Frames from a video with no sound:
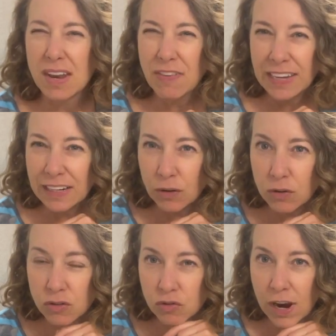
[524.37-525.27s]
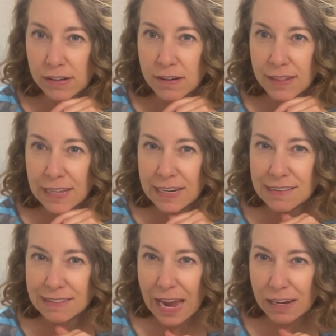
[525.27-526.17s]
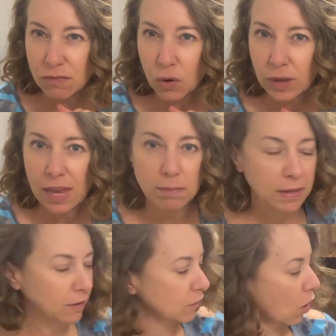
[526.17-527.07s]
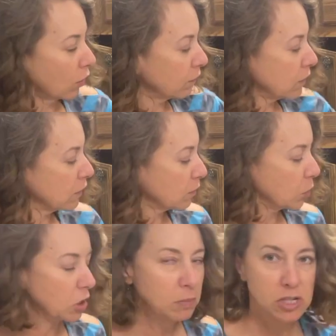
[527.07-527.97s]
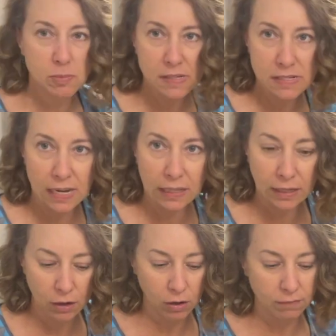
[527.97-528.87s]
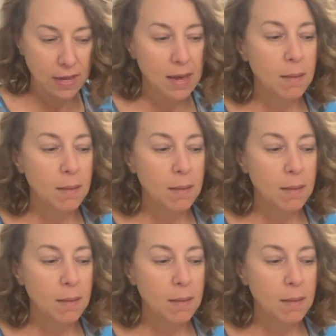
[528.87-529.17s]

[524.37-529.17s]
If I get a little distracted, then it's kind of okay because all of this has pretty much been taken care of.